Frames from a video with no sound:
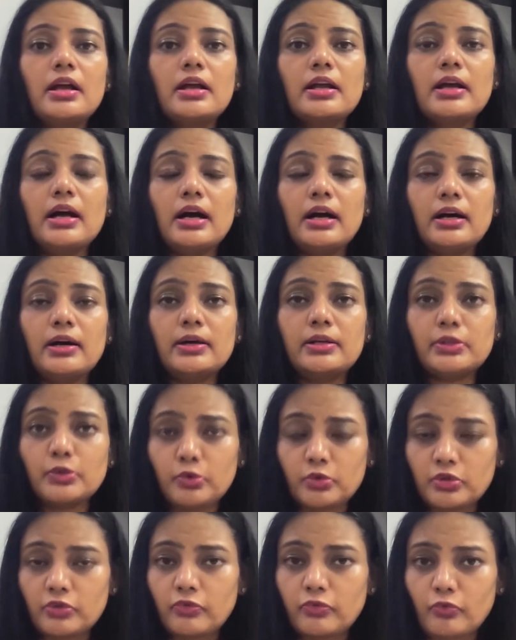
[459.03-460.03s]

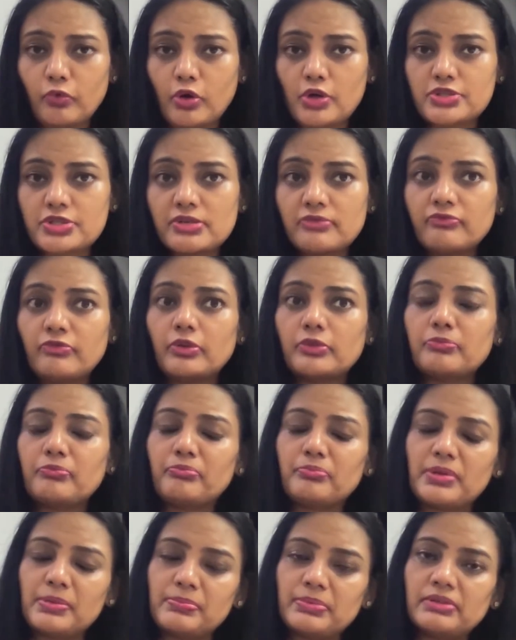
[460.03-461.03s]
Note of caution for
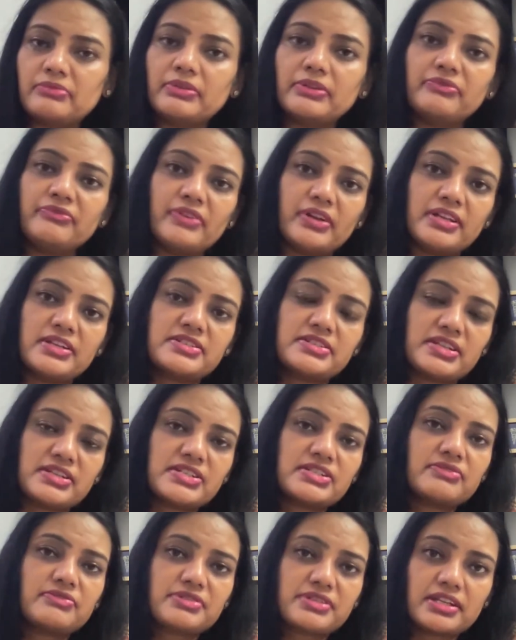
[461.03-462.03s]
people with very
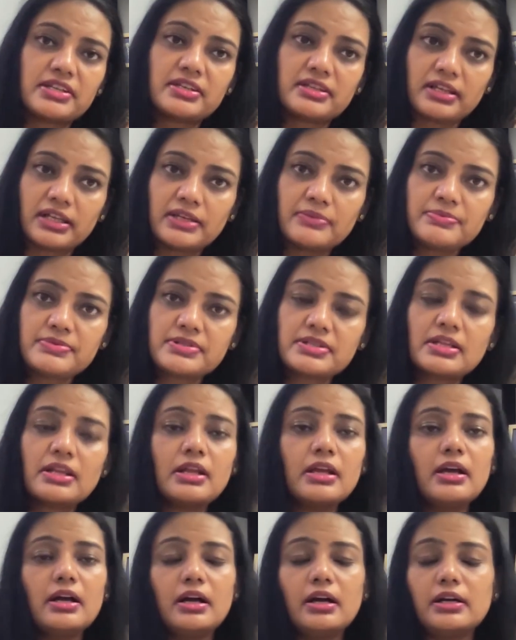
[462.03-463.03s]
sensitive skin types:
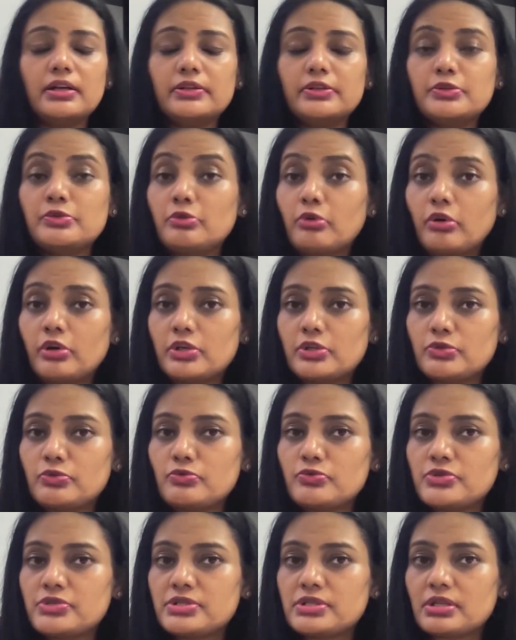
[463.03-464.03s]
do not
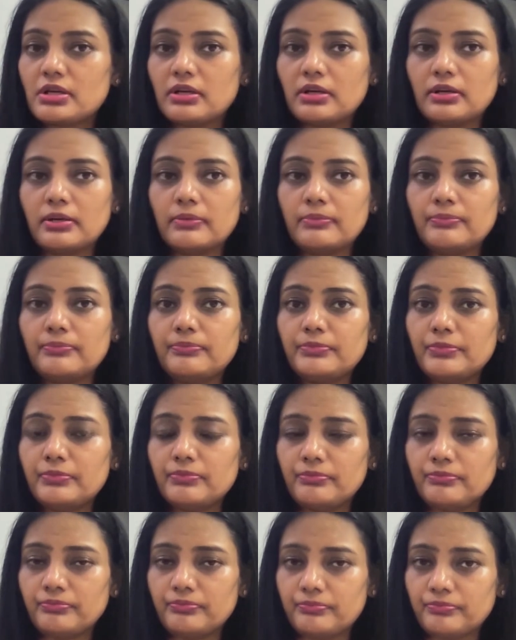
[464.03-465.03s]
use
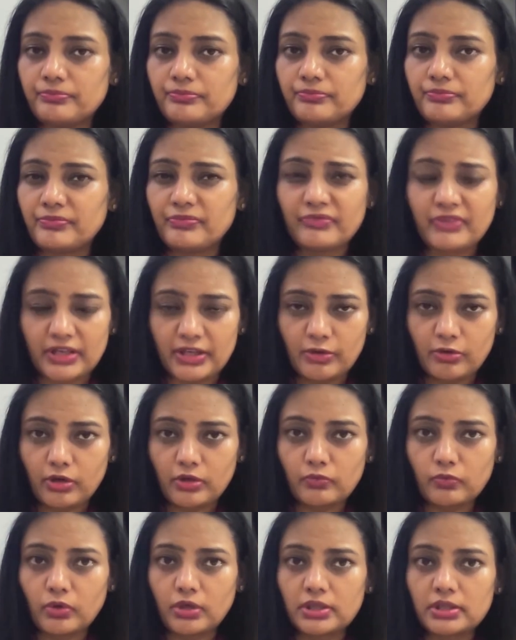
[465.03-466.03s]
very
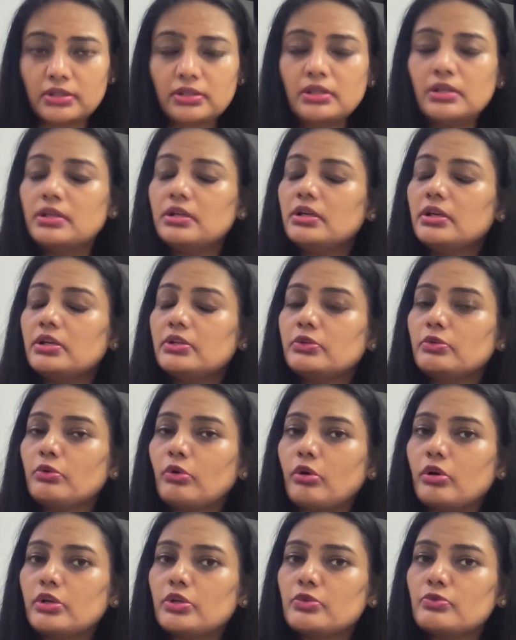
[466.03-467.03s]
hot water, do
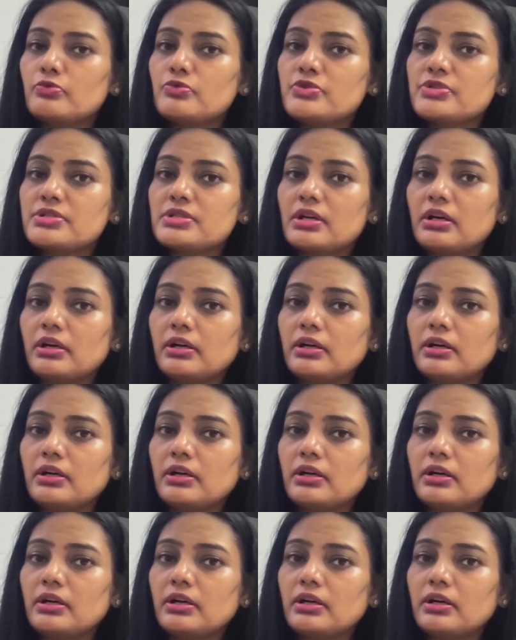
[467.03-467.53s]
not use